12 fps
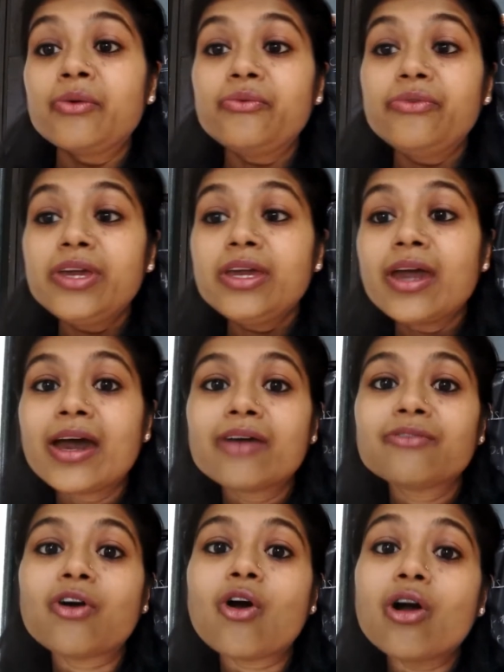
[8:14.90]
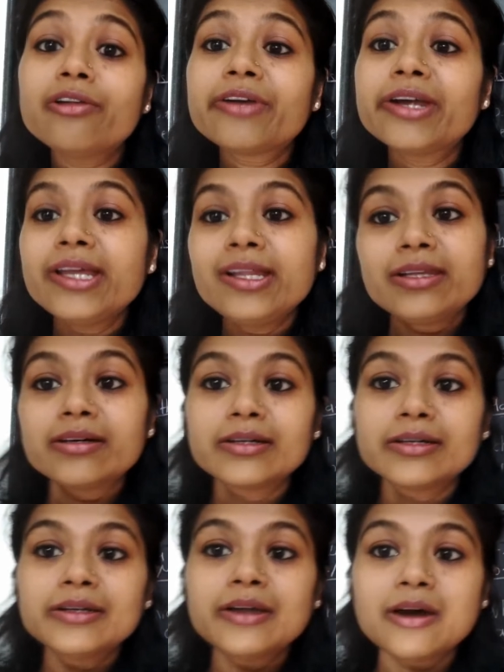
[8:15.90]
We have already
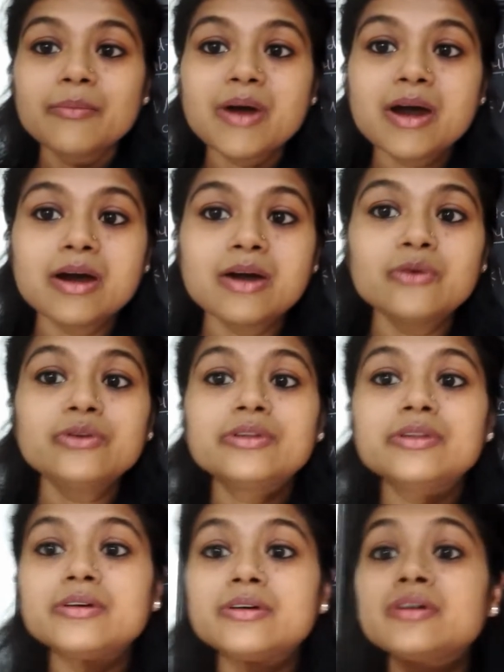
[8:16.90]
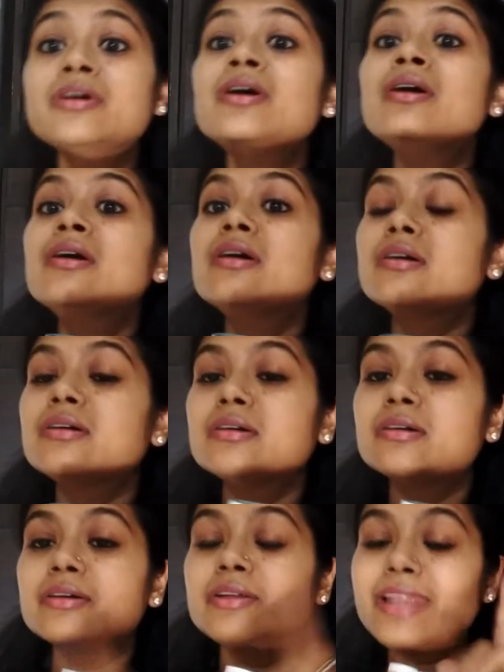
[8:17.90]
learned about the
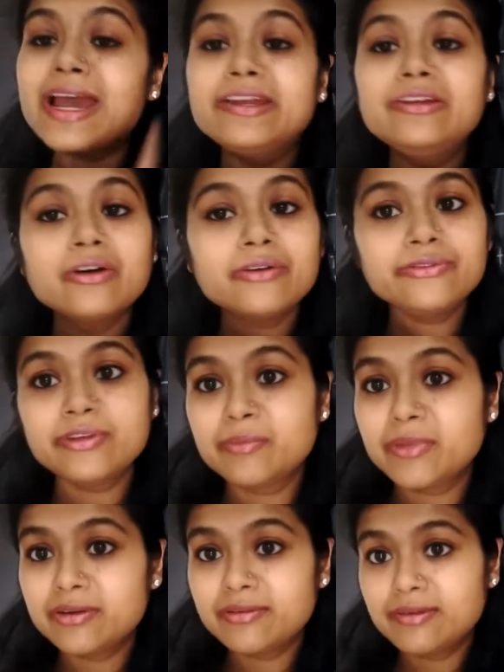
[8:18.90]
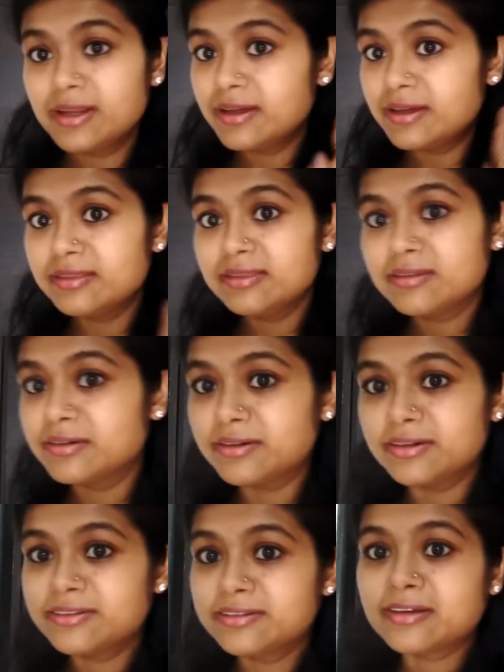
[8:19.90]
line of symmetry in
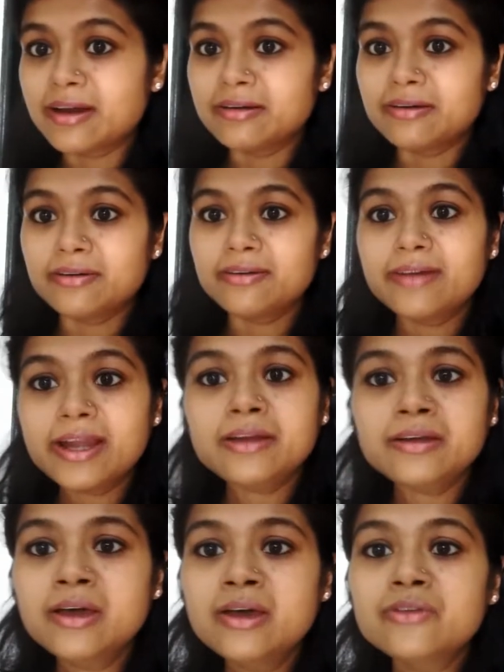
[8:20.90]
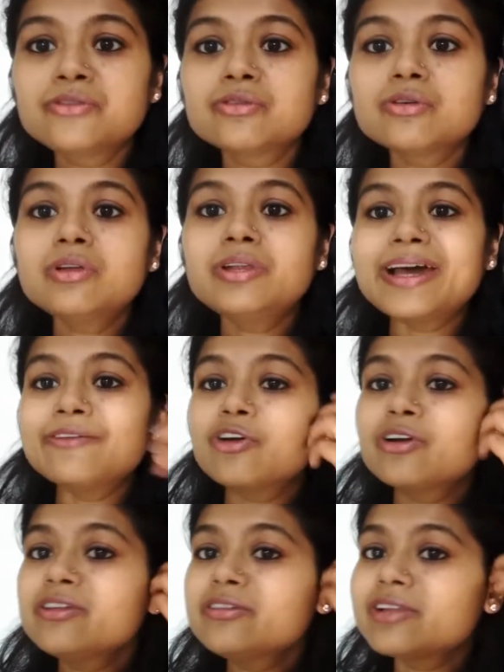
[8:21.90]
3rd standard, right? So
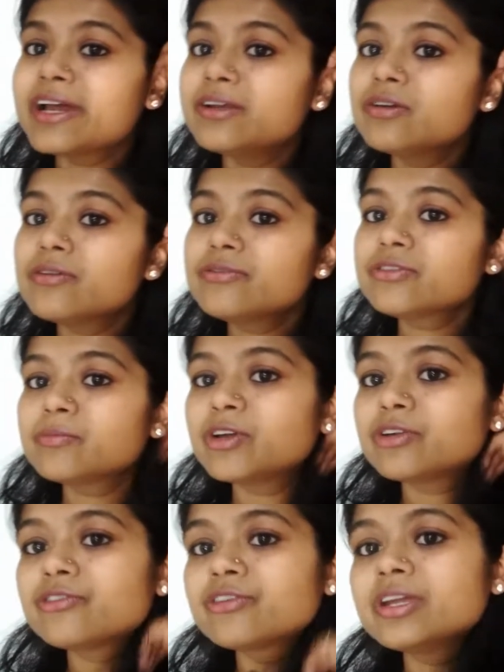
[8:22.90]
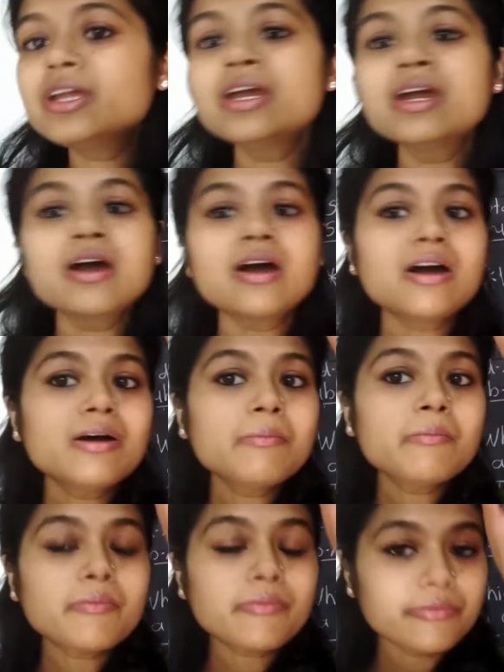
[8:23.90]
what is line of symmetry?
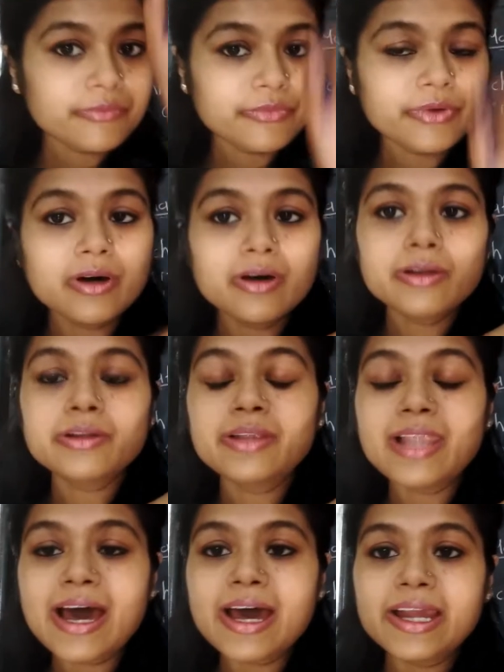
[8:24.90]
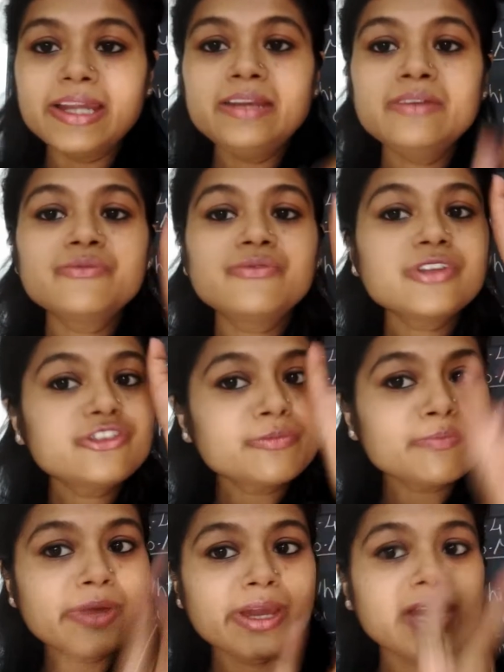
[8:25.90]
A line which
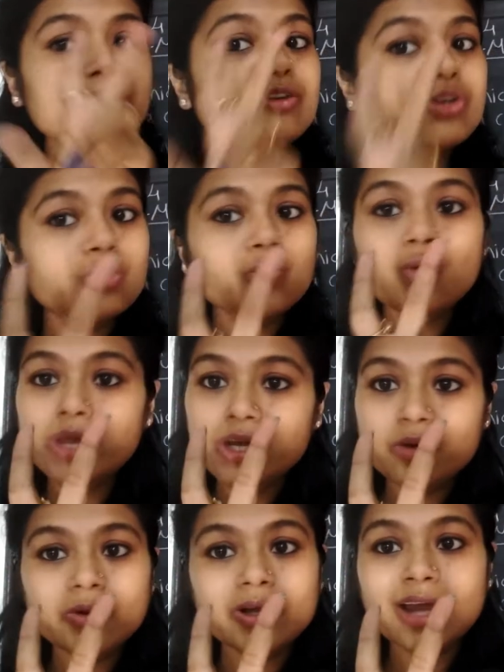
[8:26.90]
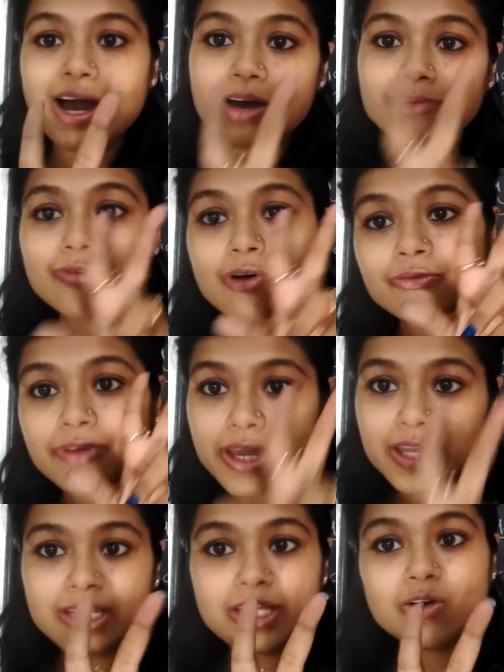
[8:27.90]
make two equal half of
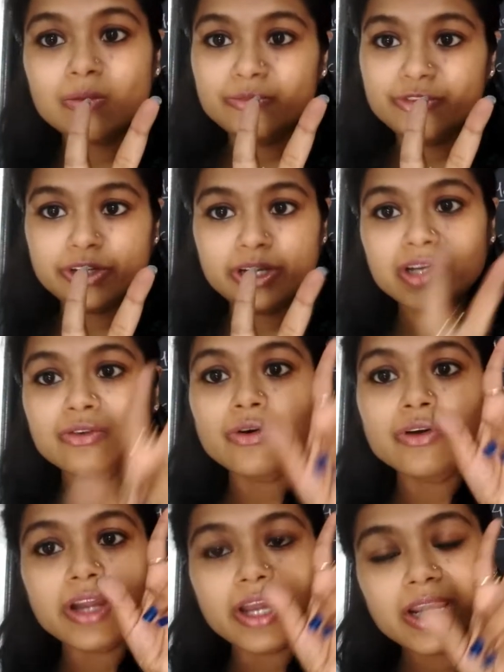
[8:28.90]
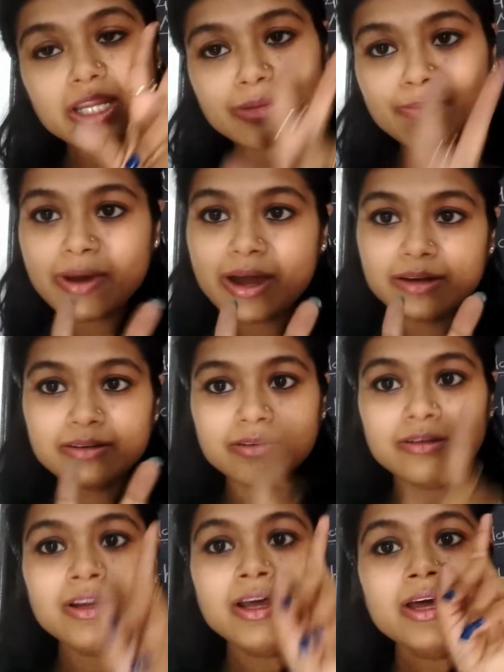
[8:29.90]
any object or any
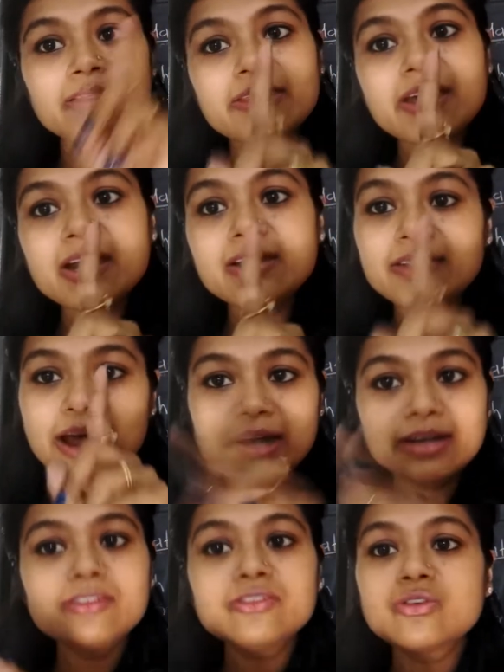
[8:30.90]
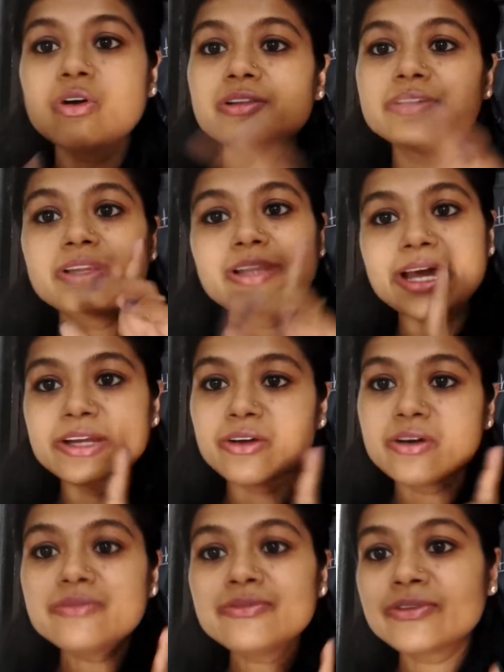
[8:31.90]
pattern, then that is called the line
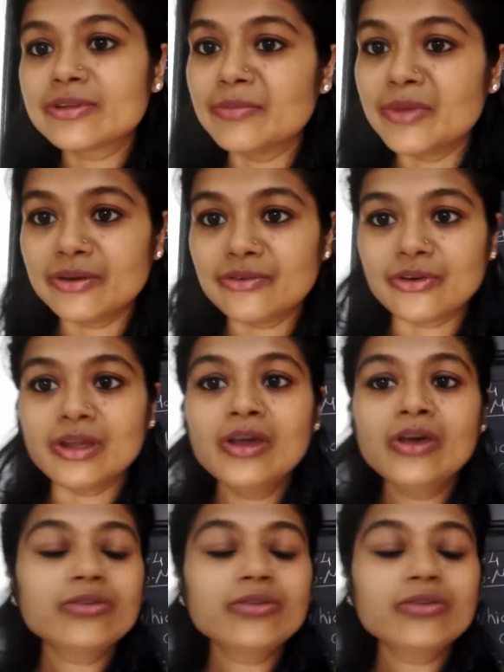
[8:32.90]
of symmetry.